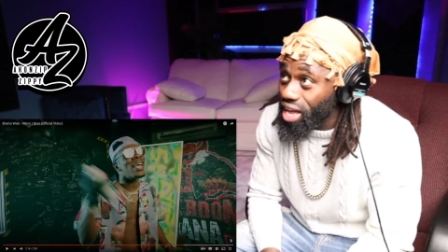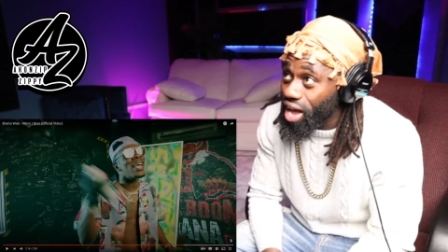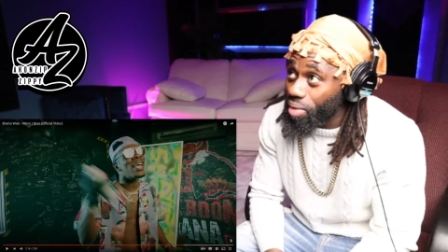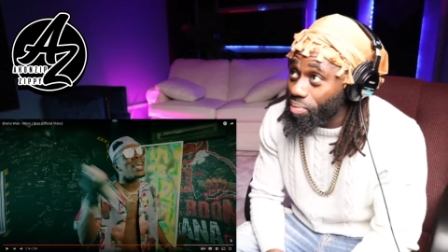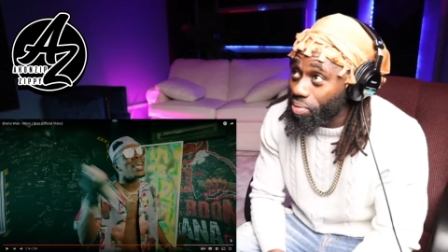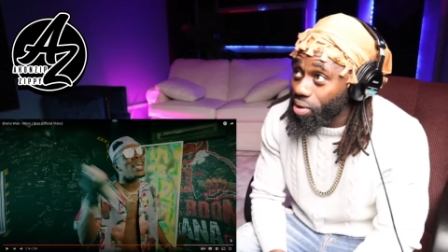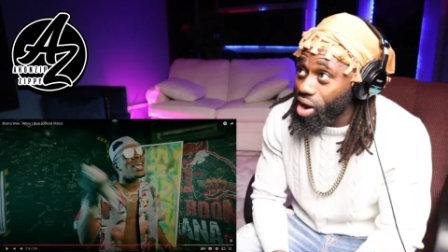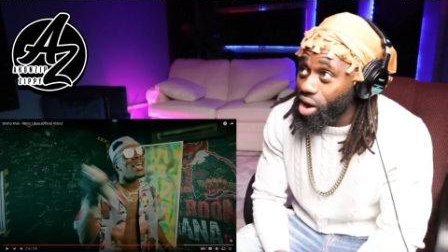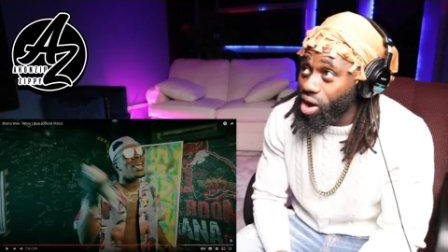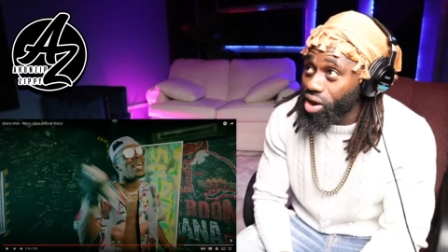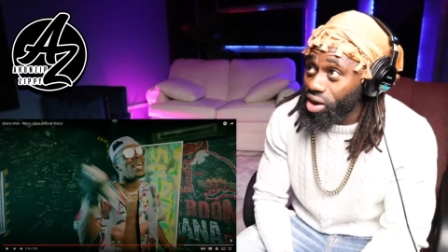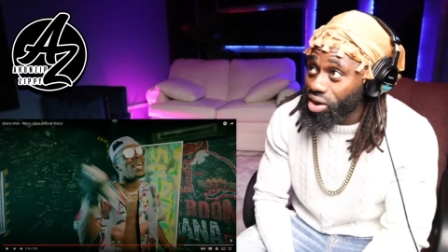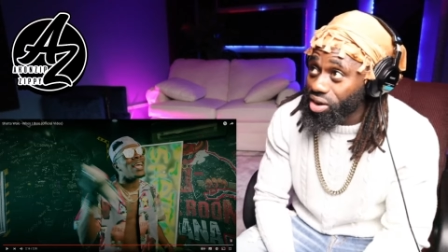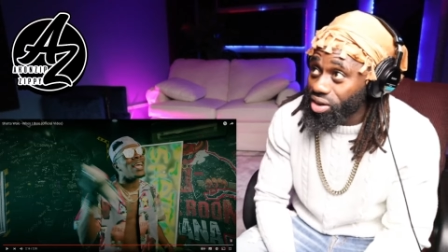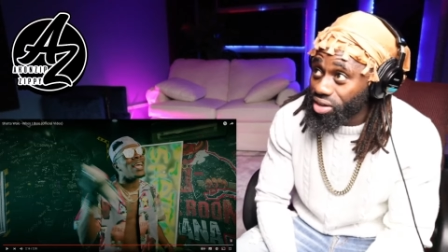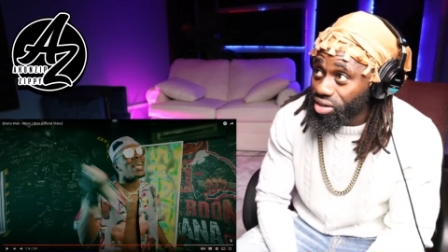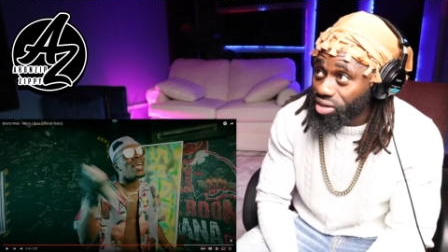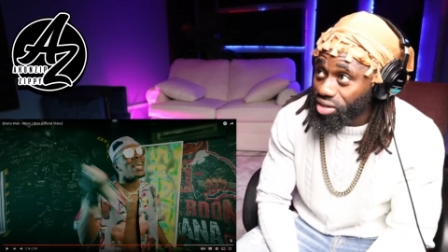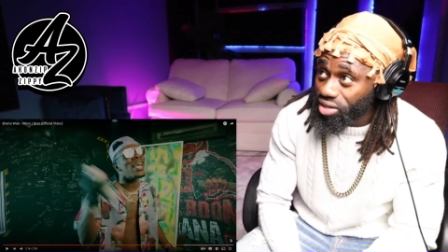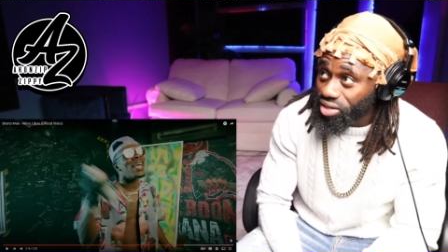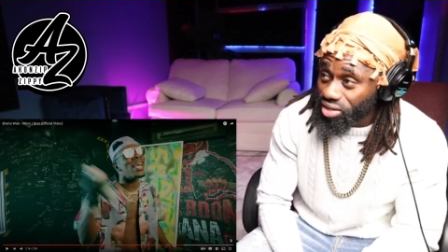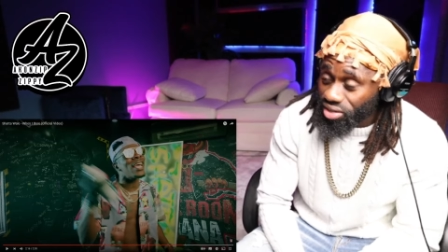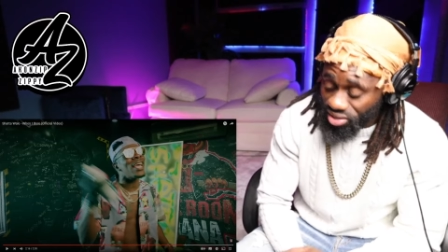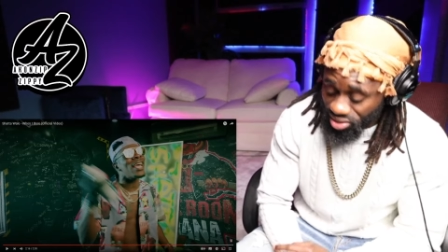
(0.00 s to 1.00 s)
bro
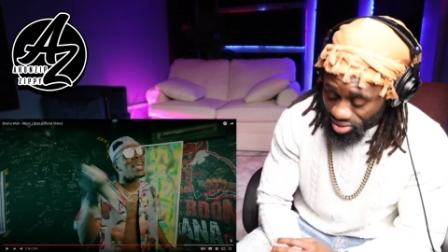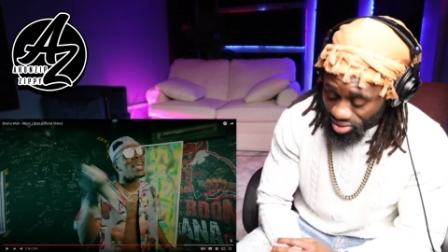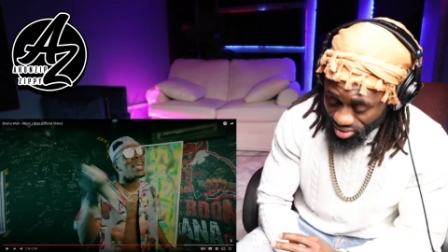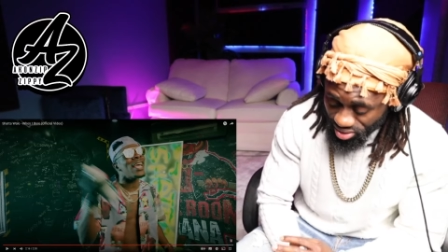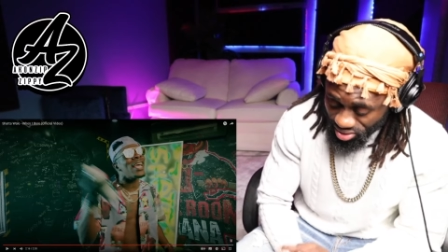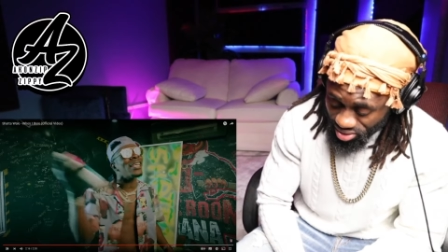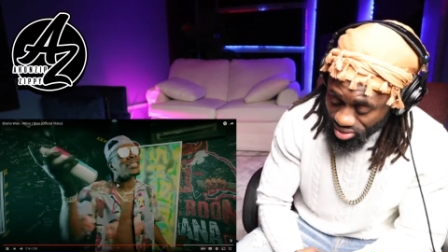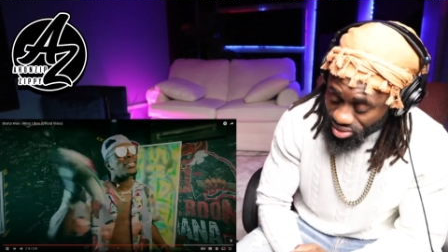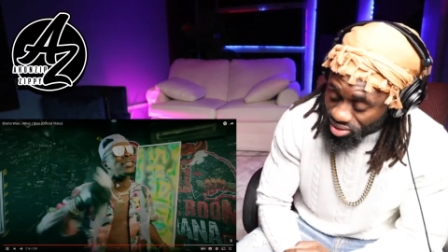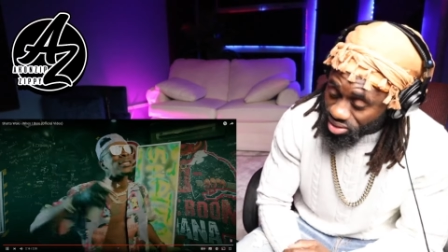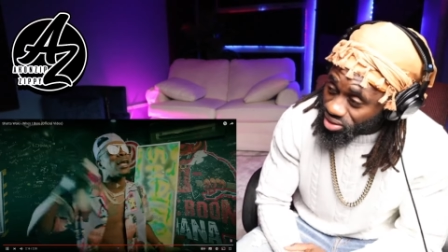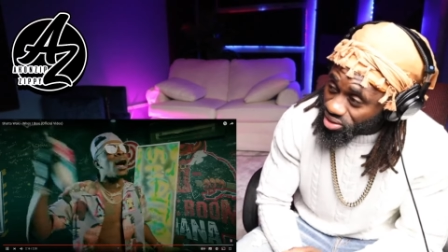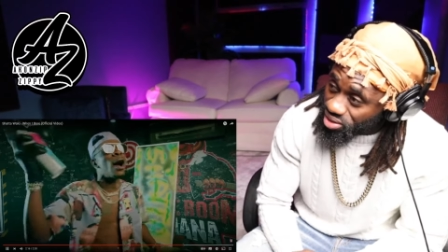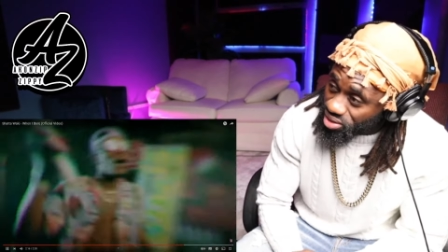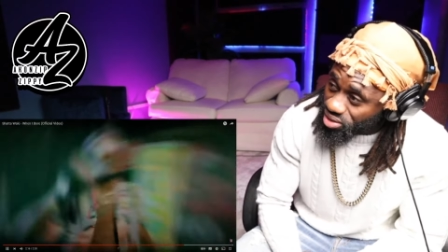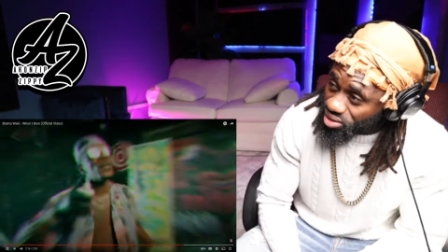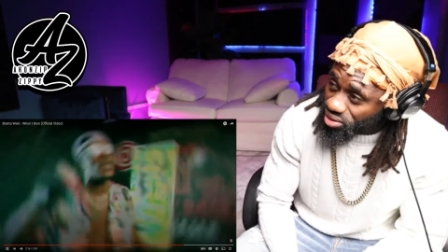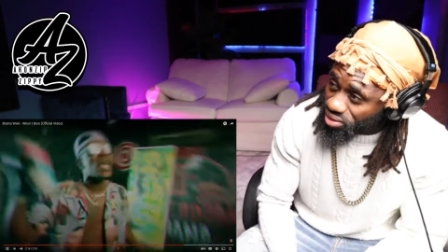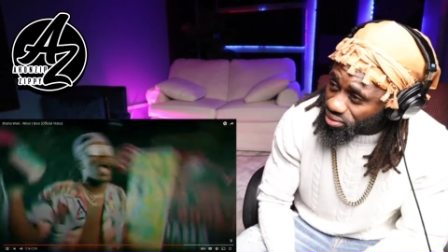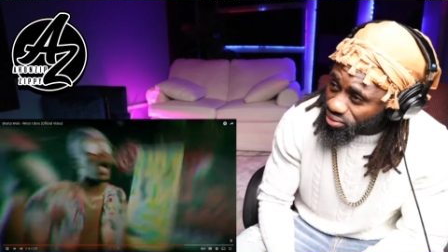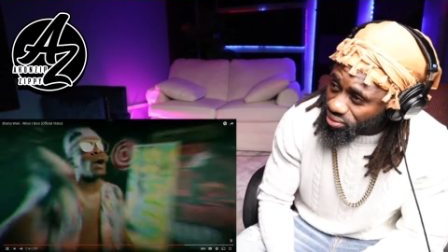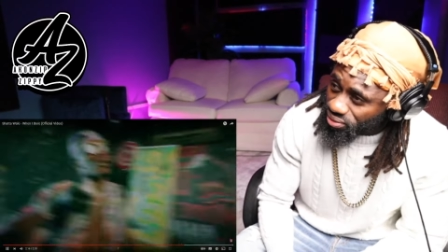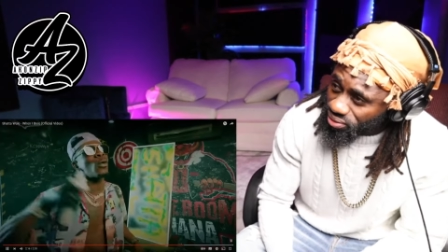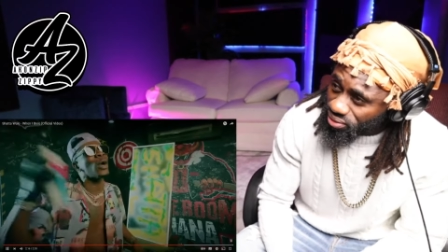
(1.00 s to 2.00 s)
saw me.
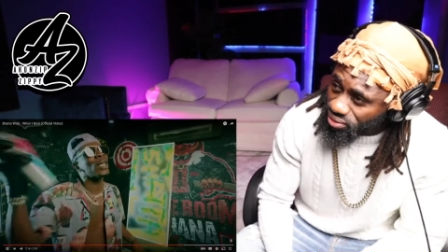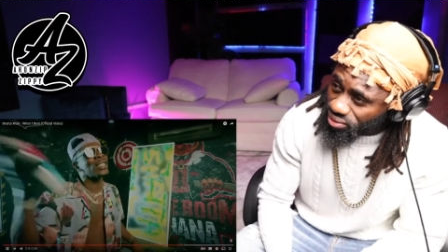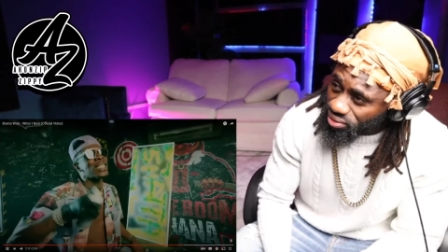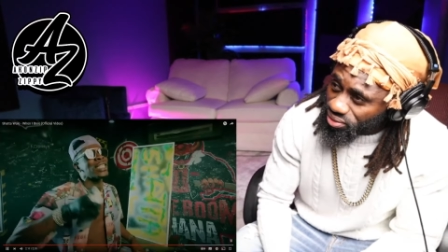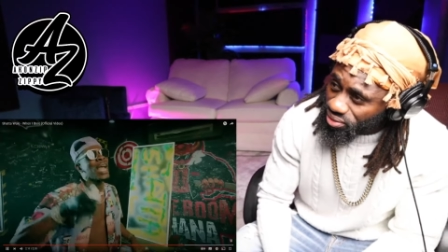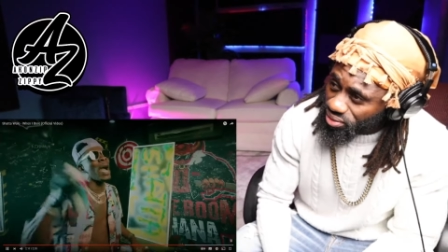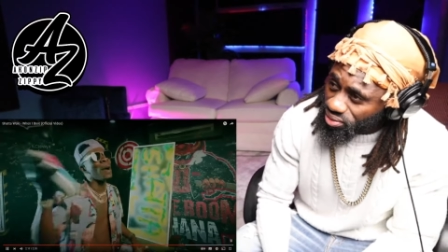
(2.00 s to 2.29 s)
Akwasia